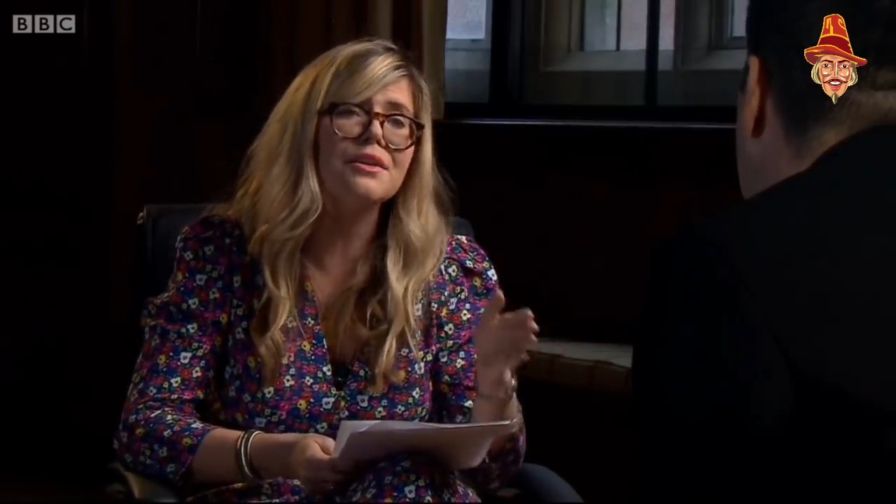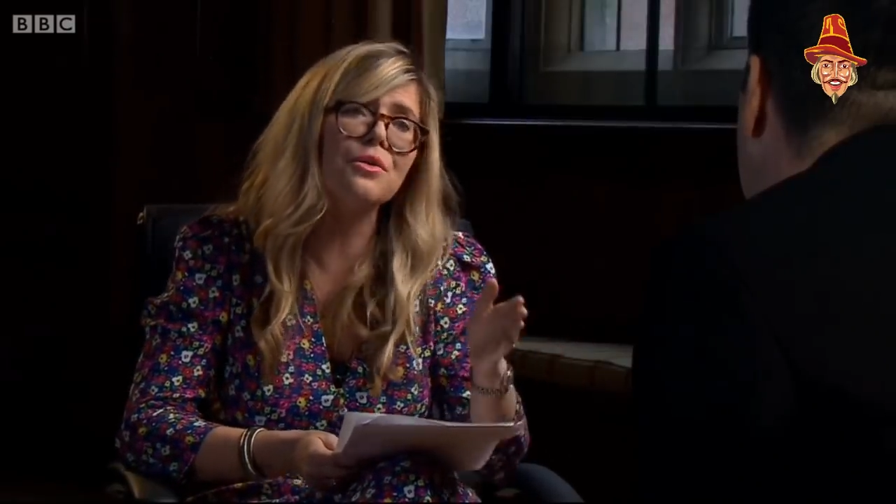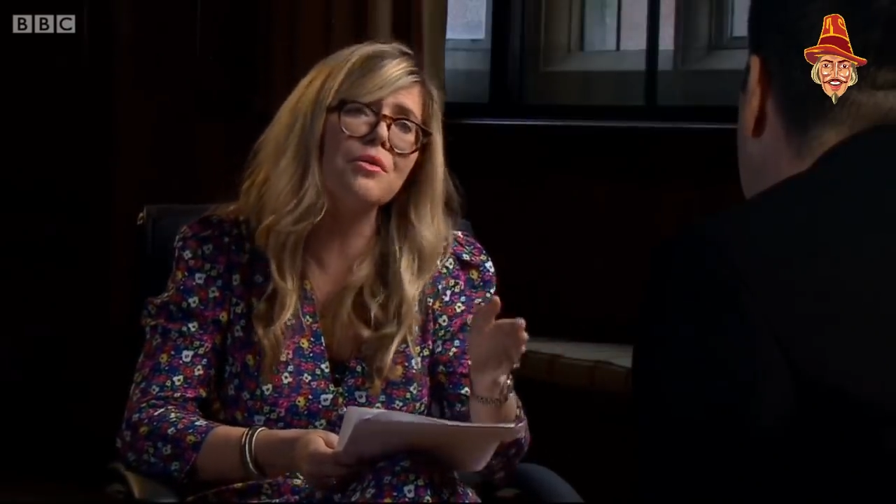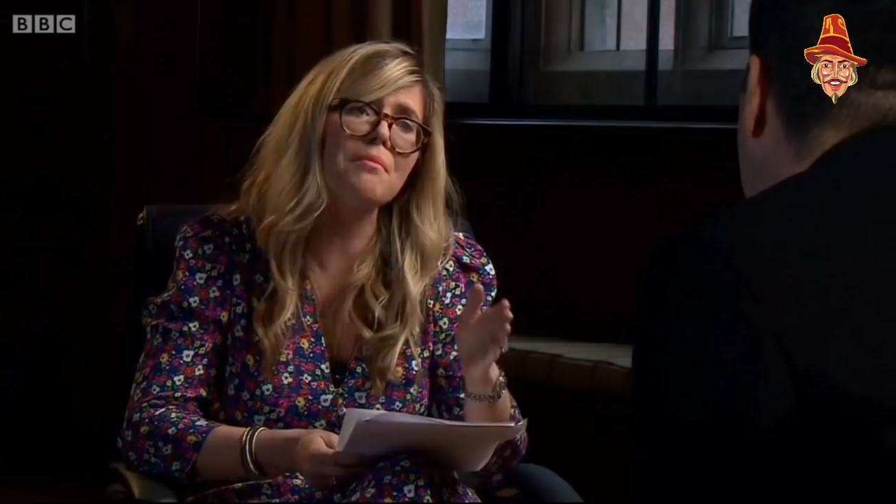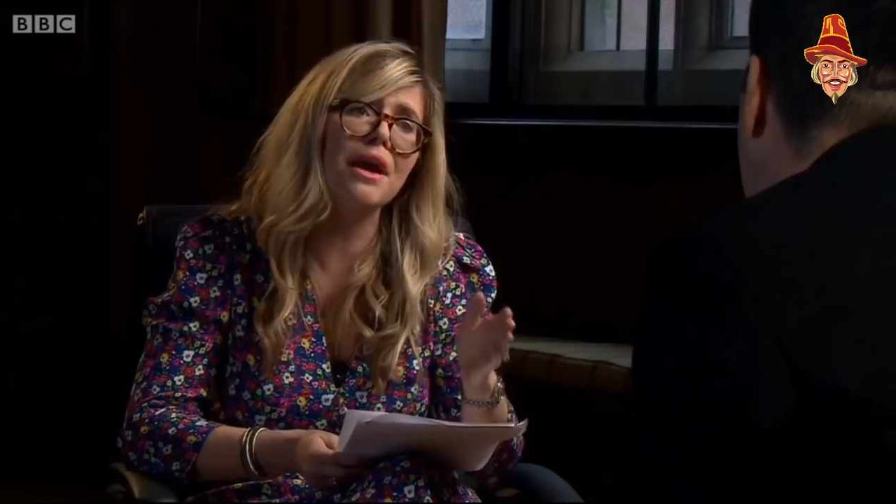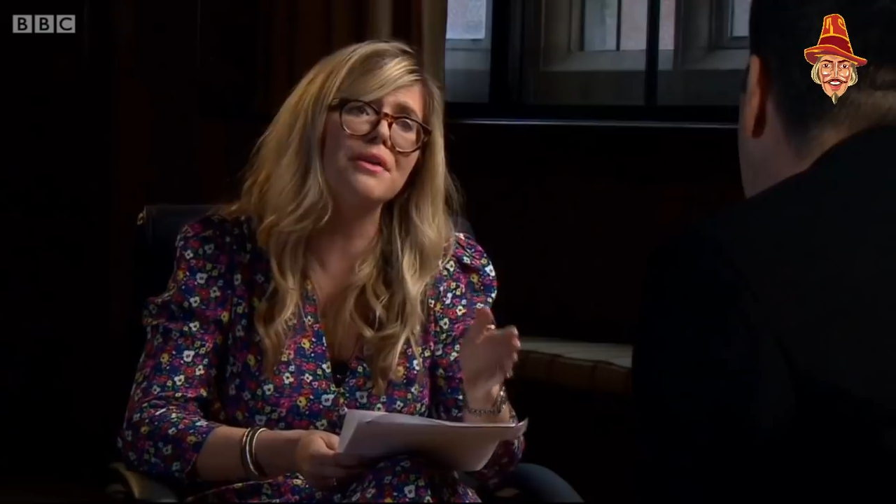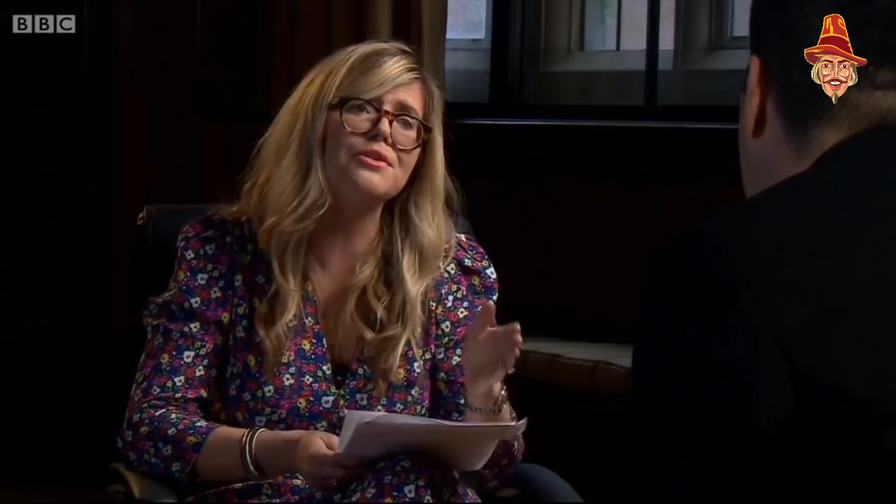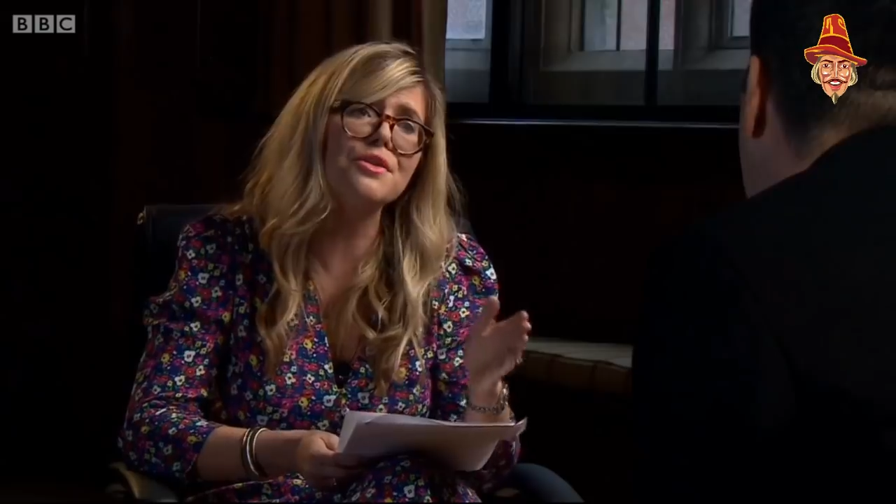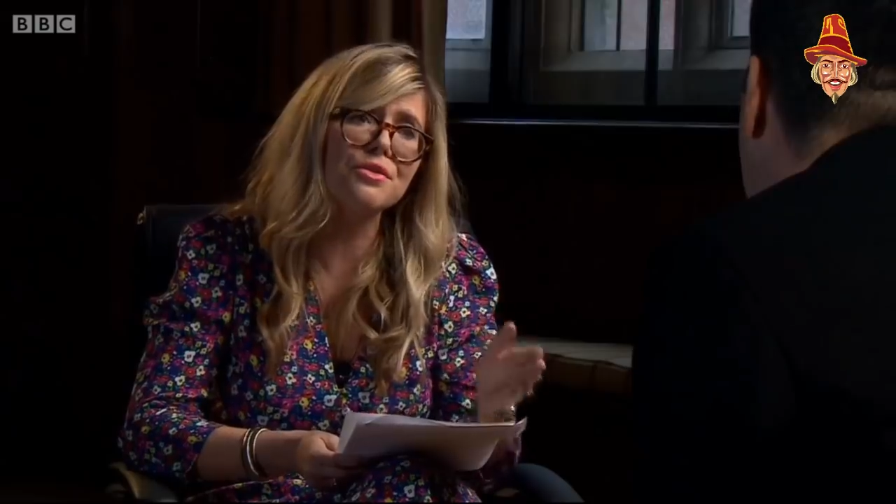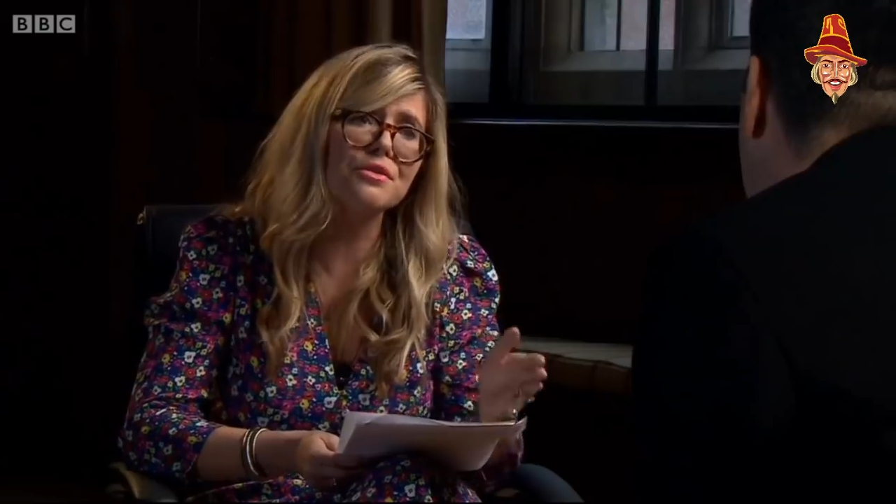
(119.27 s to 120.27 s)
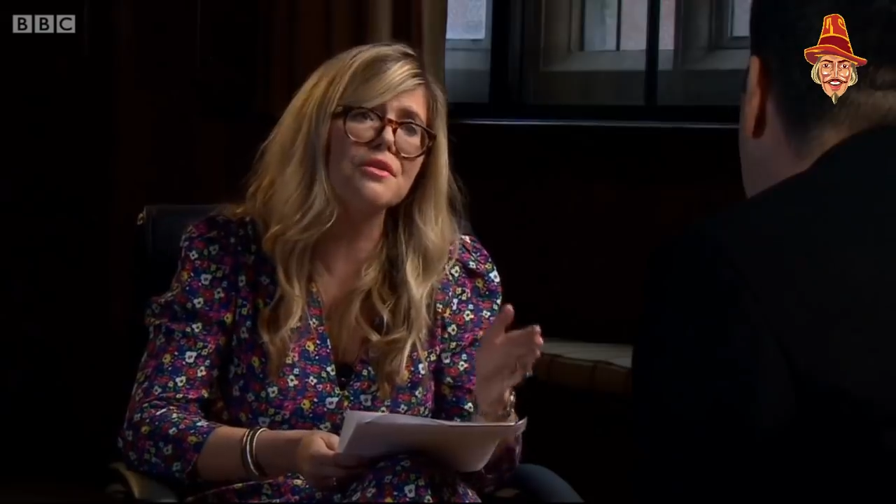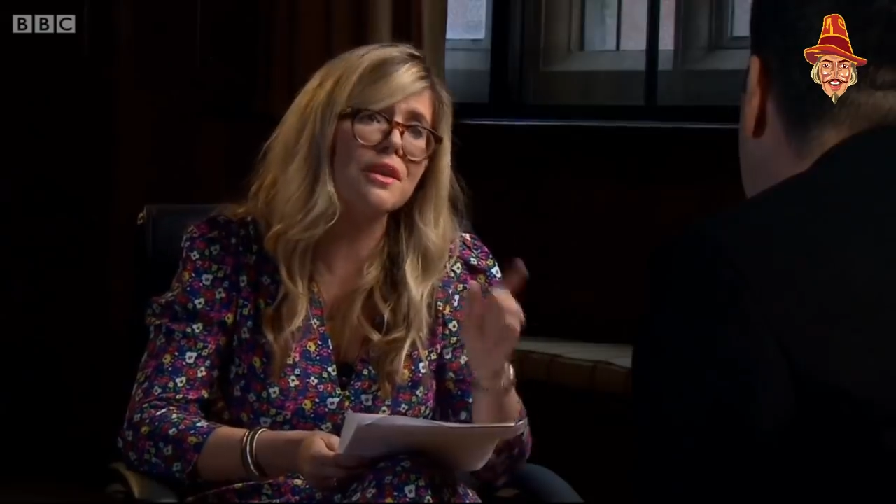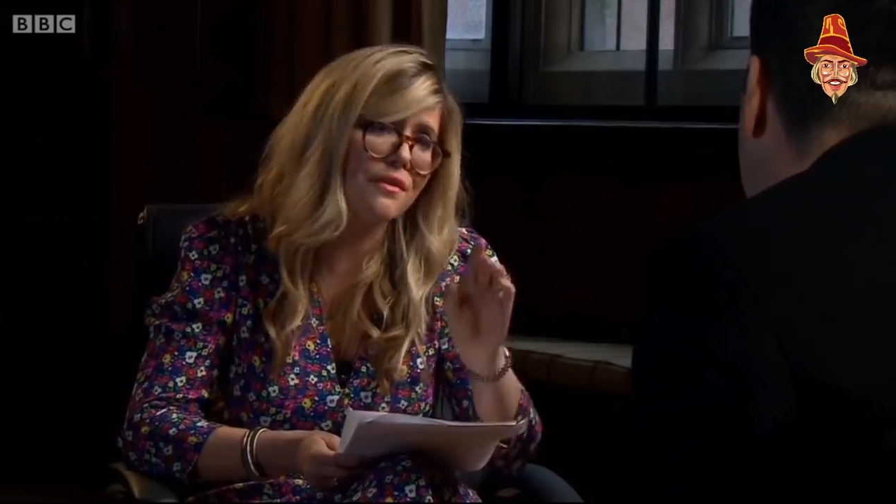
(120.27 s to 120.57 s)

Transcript: And you're a man who just took the,